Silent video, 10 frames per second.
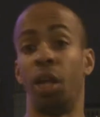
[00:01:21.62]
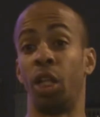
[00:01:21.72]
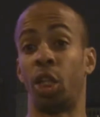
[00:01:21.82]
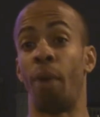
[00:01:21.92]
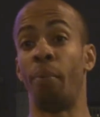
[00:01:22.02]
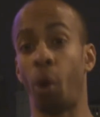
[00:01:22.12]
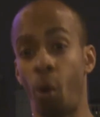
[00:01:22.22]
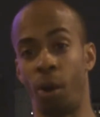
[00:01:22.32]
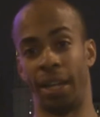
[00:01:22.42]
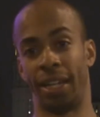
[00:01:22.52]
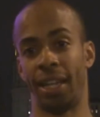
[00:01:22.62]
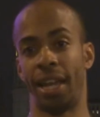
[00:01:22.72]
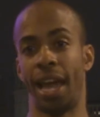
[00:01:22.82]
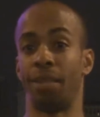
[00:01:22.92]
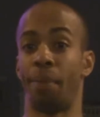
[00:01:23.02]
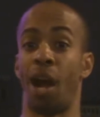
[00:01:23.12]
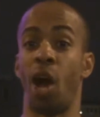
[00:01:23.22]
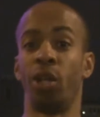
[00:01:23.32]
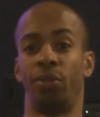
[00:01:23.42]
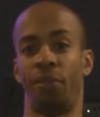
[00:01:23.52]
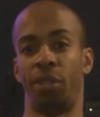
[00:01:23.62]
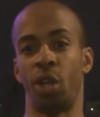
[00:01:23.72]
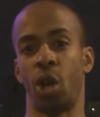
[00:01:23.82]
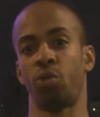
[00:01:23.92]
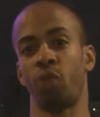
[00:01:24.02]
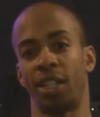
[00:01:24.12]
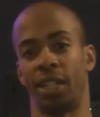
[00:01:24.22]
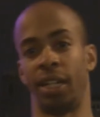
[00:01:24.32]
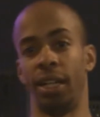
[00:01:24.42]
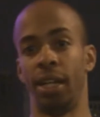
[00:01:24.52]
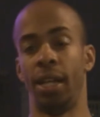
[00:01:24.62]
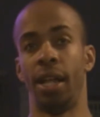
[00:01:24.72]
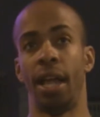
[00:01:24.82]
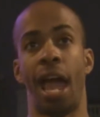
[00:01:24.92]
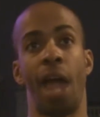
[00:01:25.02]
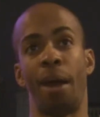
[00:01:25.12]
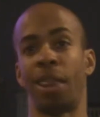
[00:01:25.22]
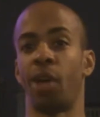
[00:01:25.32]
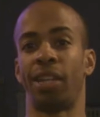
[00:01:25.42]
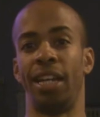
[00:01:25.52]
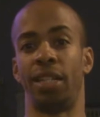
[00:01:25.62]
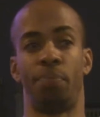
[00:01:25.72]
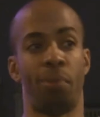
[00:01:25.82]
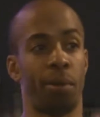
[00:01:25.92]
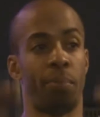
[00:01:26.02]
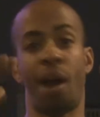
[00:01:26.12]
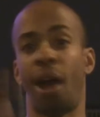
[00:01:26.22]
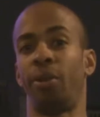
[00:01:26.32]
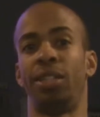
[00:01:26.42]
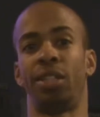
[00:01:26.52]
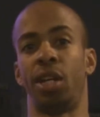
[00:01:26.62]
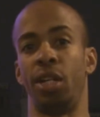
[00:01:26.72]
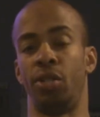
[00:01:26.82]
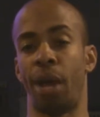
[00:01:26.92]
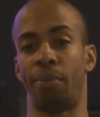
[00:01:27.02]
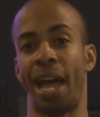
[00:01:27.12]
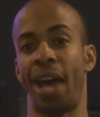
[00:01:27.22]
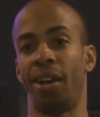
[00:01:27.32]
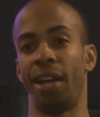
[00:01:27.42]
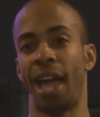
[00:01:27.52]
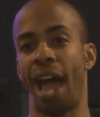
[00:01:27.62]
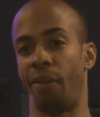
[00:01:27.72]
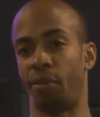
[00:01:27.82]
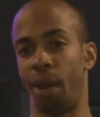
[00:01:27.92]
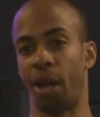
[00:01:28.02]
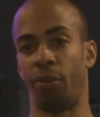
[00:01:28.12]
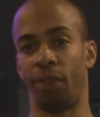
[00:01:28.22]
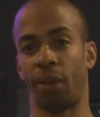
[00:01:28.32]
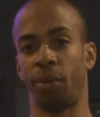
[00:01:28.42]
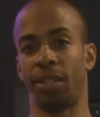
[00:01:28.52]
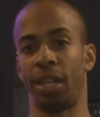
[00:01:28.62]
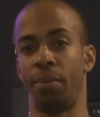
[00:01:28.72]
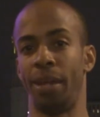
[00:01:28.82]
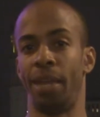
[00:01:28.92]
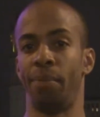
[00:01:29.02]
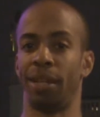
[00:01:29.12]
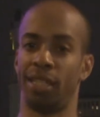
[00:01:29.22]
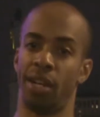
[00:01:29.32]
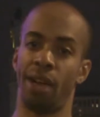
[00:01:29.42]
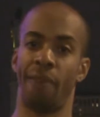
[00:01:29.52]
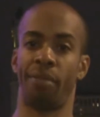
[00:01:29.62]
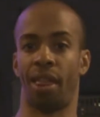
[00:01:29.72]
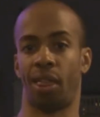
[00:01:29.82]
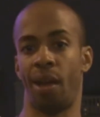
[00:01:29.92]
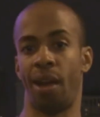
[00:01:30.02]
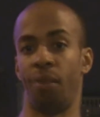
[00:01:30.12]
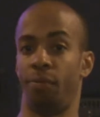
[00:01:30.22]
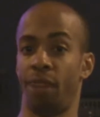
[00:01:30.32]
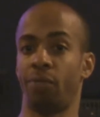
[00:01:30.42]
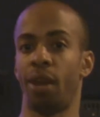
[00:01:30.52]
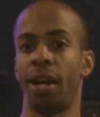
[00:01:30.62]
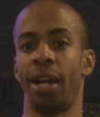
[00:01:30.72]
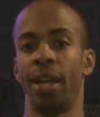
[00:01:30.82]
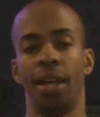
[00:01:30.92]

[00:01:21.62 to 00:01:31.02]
LeSean McCoy has about 150 yards rushing. Everybody thought that his pr progress is going to drop down after Michael Vick wasn't going to be in because you don't have that threat of Vick running.